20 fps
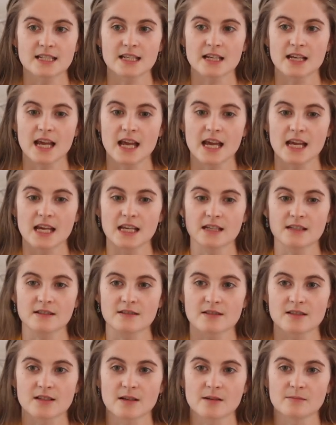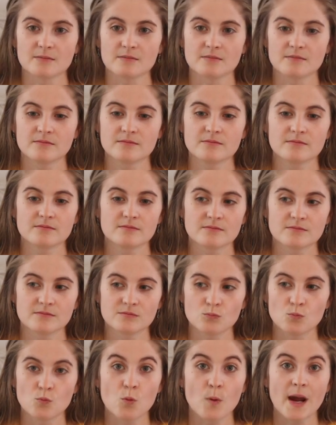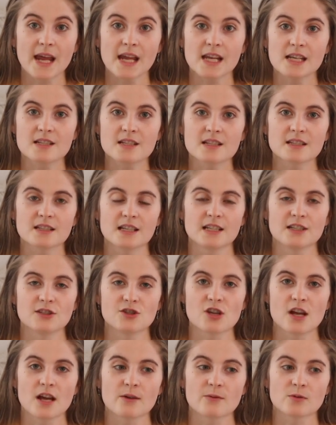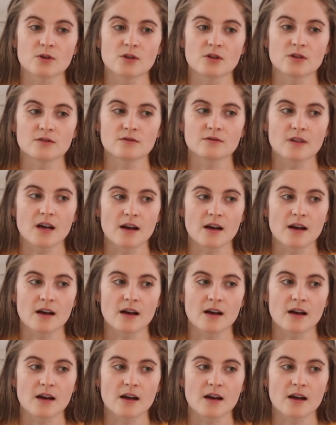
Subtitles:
to gain some weight in general.